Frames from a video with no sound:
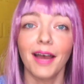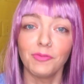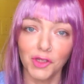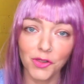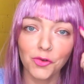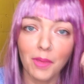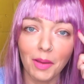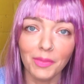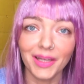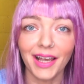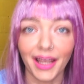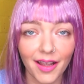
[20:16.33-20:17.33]
I've just
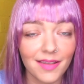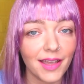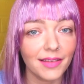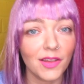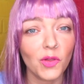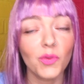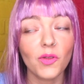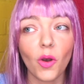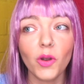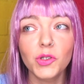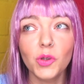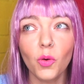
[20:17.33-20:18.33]
remembered, like I said, this was
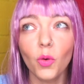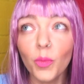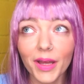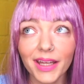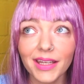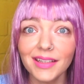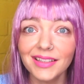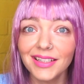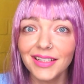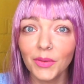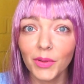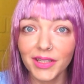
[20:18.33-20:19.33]
October
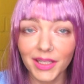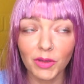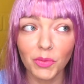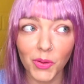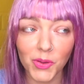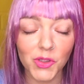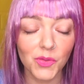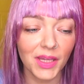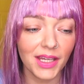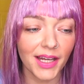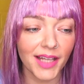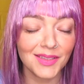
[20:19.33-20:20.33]
when they approached
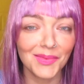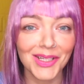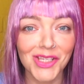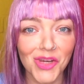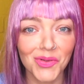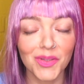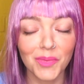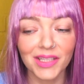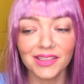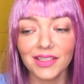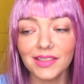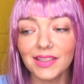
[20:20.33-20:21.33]
me and asked me to choose the
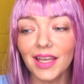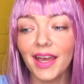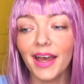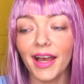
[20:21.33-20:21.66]
pieces.